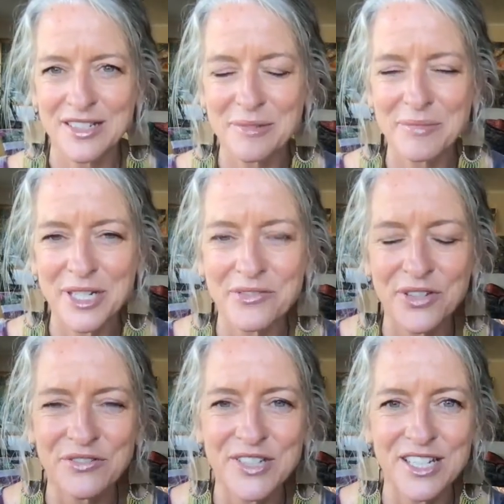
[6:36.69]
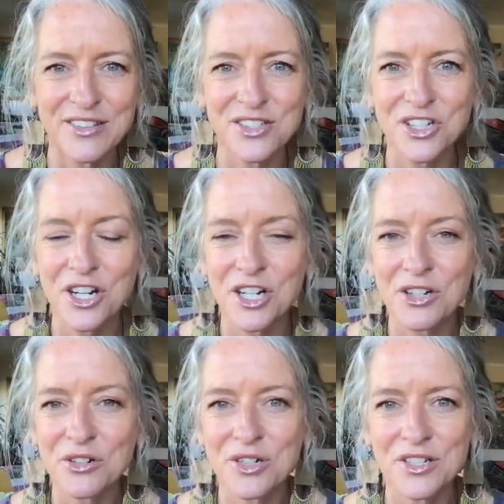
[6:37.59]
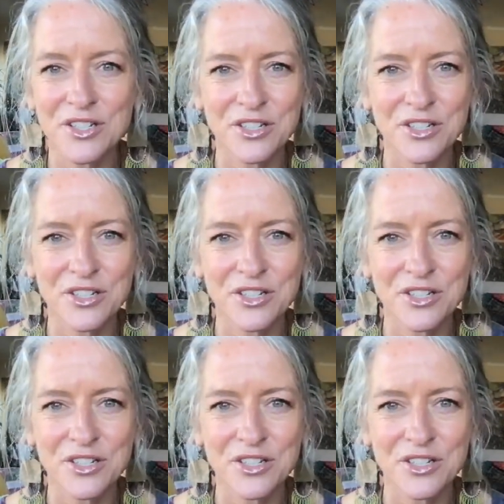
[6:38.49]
Many of you have taken the Tara course.